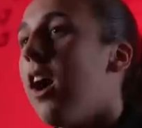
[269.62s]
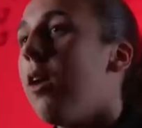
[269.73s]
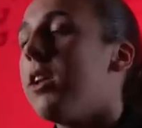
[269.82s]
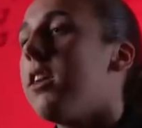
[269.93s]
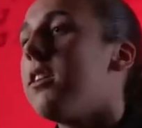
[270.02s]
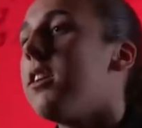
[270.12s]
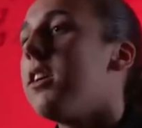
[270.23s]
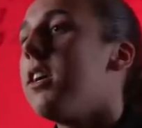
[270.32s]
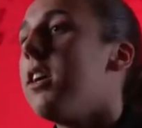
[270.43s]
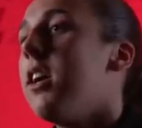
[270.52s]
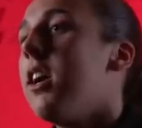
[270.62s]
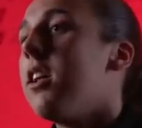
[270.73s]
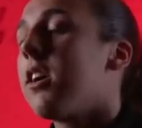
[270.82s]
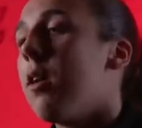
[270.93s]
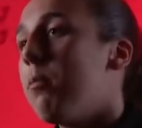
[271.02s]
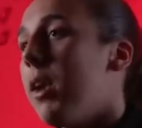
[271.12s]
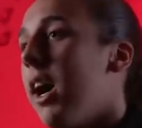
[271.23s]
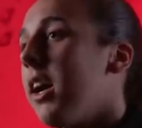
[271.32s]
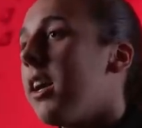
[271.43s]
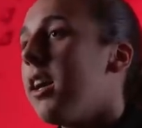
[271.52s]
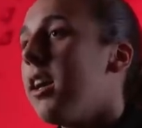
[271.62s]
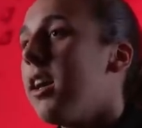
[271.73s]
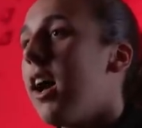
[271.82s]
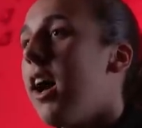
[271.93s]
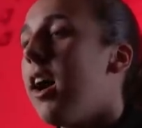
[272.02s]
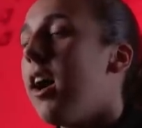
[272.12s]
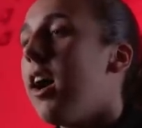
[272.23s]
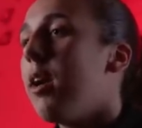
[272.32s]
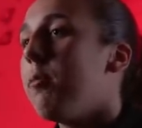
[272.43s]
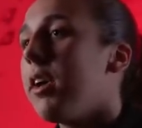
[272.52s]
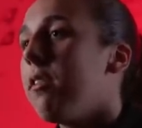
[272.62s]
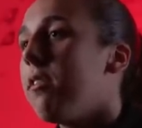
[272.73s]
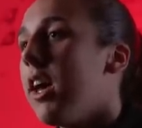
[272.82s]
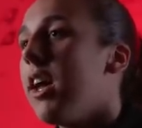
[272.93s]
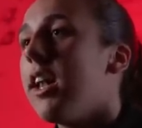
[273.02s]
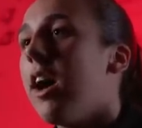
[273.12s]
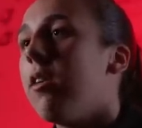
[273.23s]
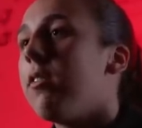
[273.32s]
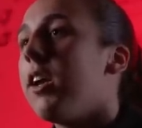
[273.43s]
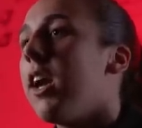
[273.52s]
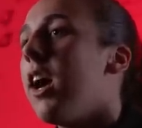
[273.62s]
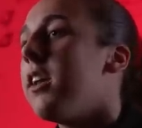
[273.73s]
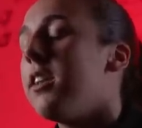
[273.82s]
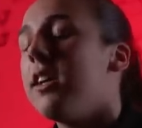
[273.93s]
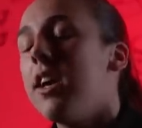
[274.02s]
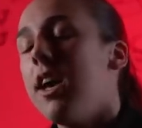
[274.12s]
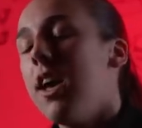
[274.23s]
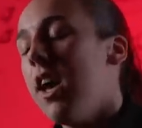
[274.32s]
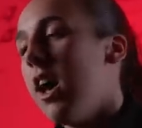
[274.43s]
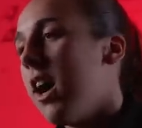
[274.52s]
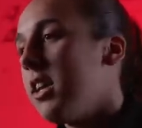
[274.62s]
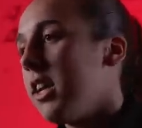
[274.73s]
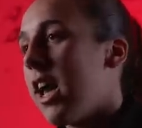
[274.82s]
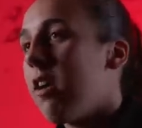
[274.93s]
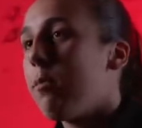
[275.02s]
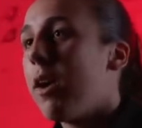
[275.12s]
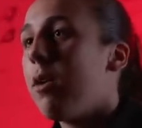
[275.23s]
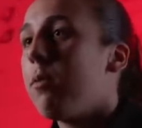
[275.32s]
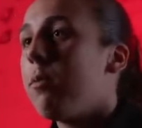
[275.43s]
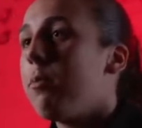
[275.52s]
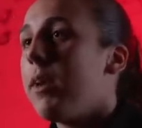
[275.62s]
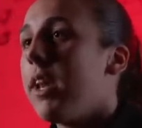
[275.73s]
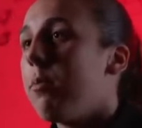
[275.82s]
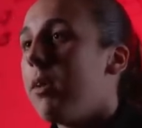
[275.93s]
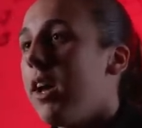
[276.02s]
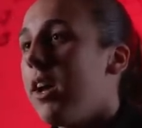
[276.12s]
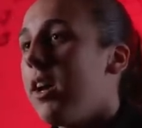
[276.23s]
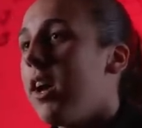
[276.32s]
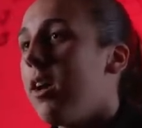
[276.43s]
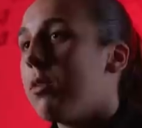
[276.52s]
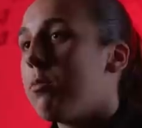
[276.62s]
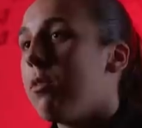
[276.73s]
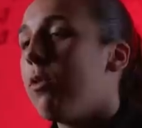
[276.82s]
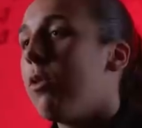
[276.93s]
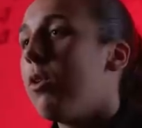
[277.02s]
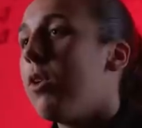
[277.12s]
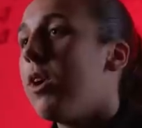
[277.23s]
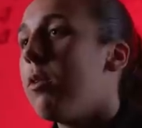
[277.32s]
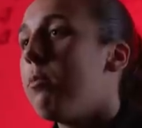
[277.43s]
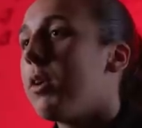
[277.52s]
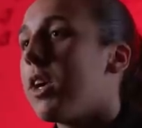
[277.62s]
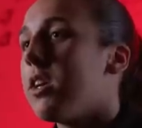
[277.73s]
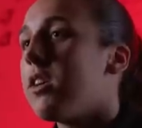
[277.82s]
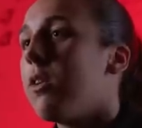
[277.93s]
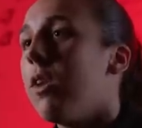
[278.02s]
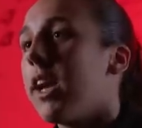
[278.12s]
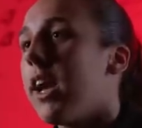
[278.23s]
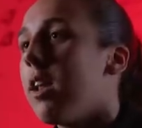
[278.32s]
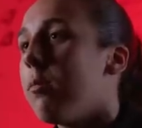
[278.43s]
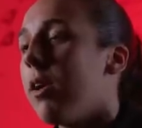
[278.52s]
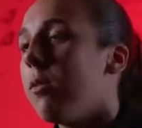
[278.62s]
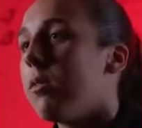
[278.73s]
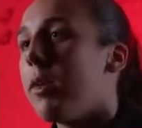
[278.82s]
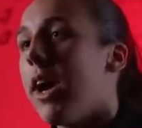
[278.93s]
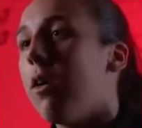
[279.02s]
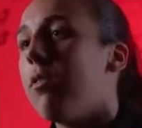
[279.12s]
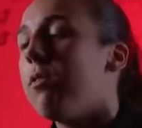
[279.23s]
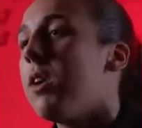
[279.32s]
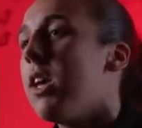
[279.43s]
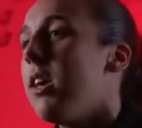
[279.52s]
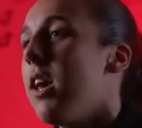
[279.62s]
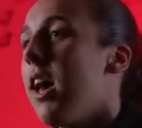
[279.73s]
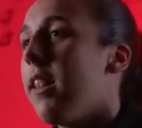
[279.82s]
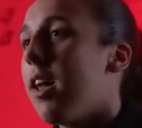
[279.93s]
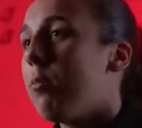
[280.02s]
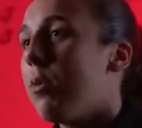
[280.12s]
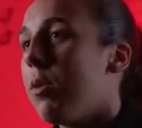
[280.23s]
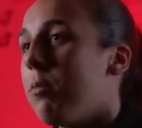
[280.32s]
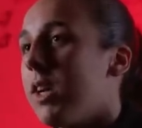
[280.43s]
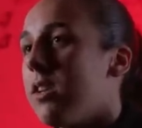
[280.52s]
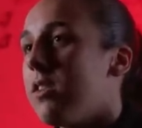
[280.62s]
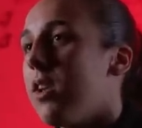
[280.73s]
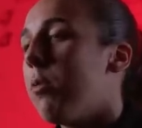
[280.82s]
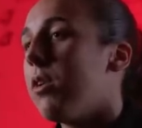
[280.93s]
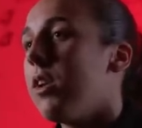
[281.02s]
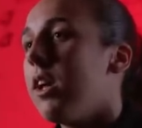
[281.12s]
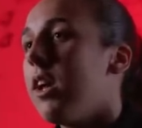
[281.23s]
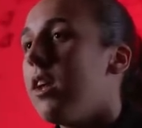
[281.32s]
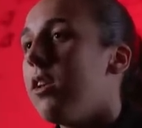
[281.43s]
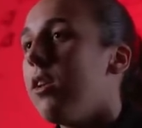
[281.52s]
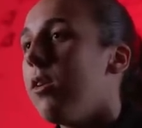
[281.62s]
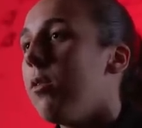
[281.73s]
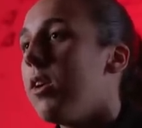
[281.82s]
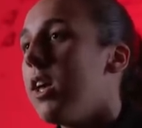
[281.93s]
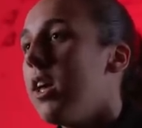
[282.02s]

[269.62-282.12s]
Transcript: I wanted to come back and be fit and healthy. I didn't care about being that player I was before, because all I cared about was my health at that point, because no one knew